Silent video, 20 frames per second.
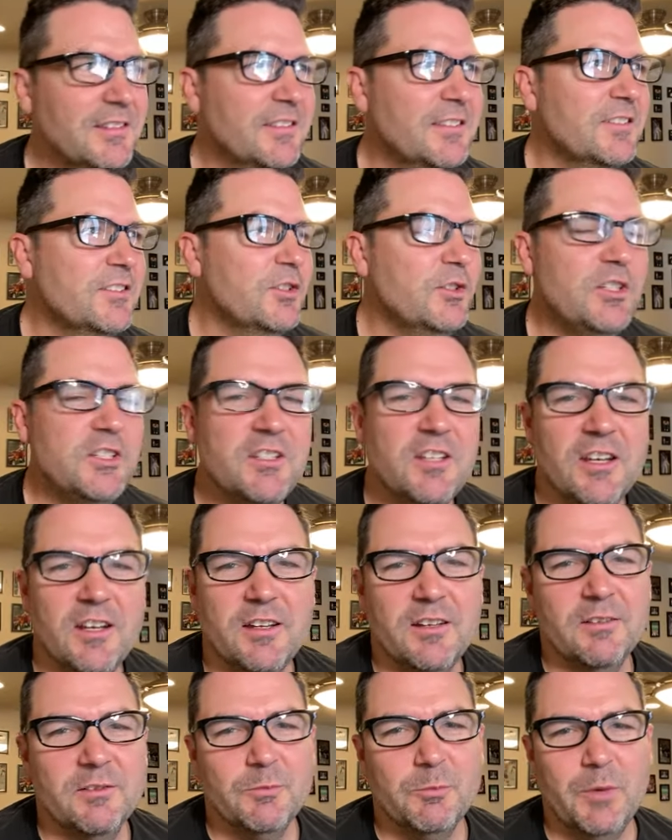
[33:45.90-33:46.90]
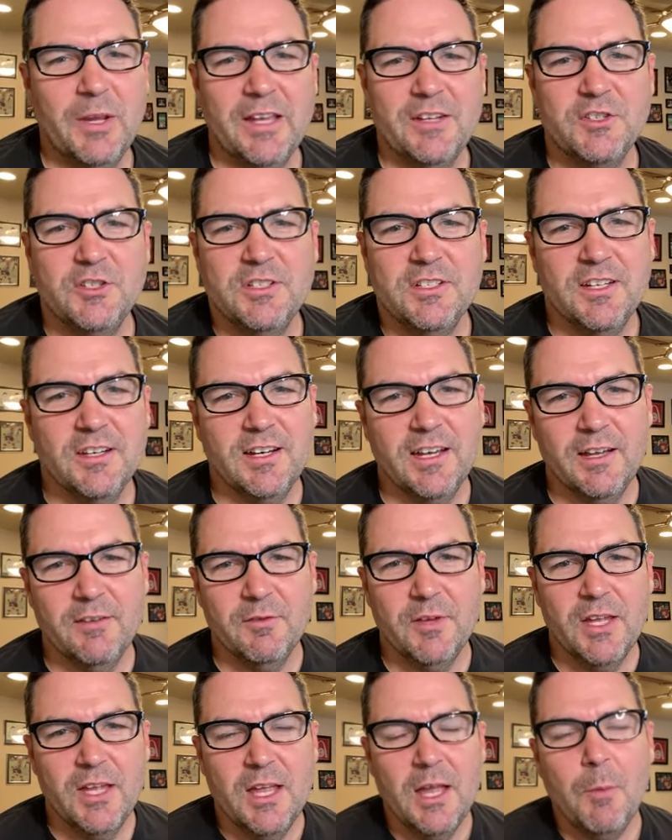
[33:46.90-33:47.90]
She's going to have...
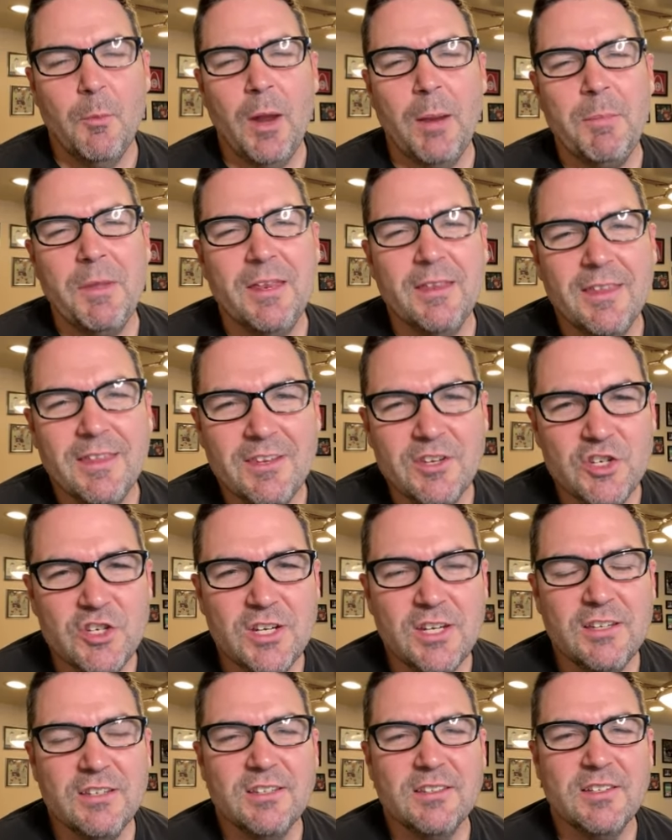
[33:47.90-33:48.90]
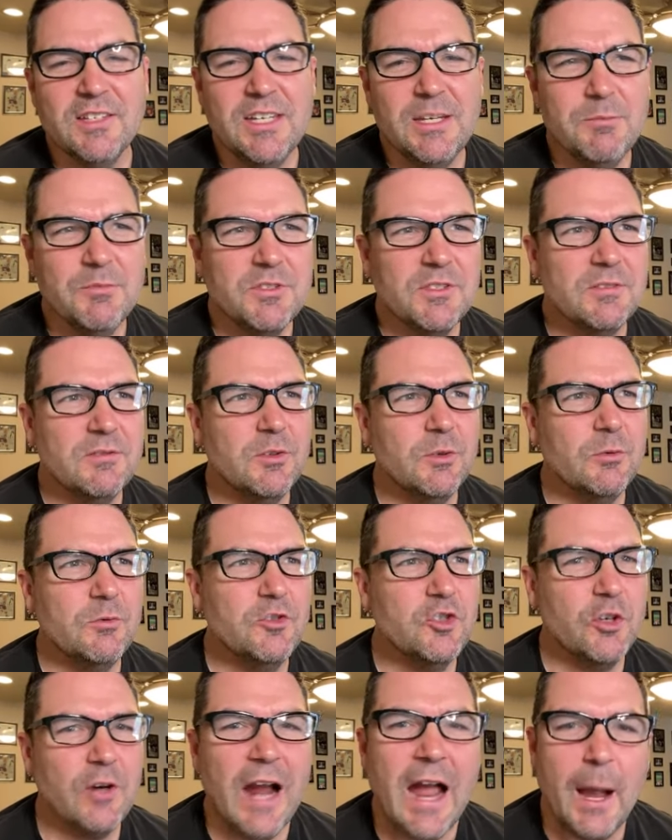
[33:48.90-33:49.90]
But, I mean, she seems so
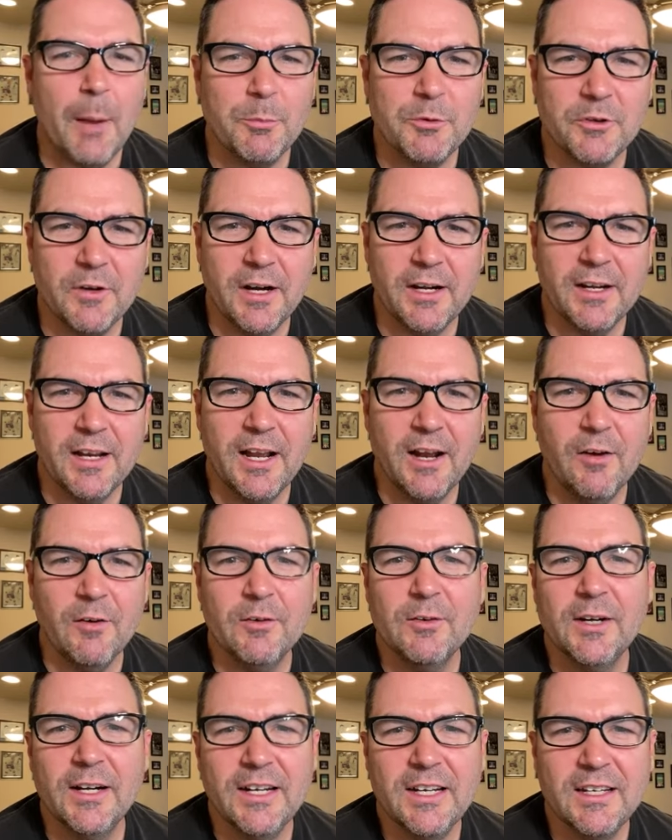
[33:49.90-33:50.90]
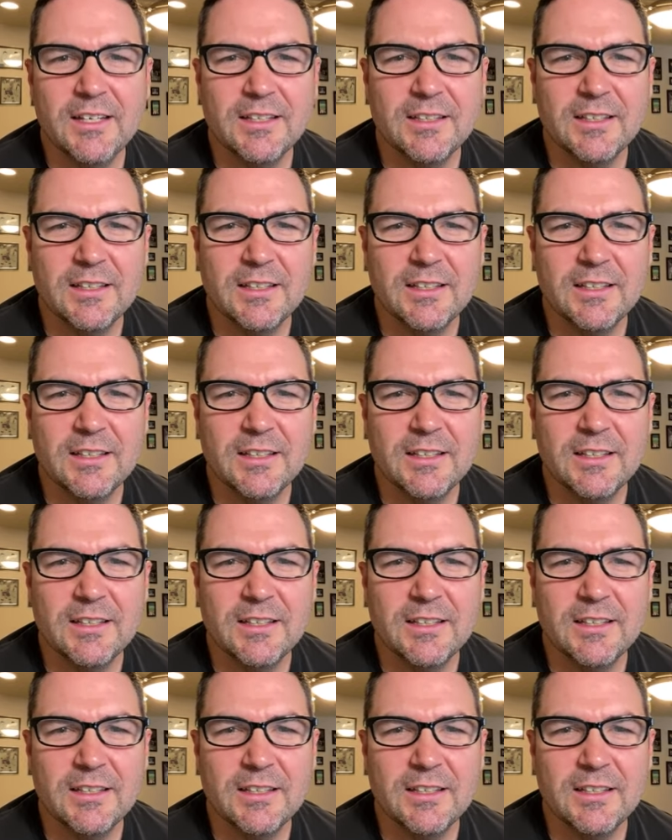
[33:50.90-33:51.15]
trapped right now, right?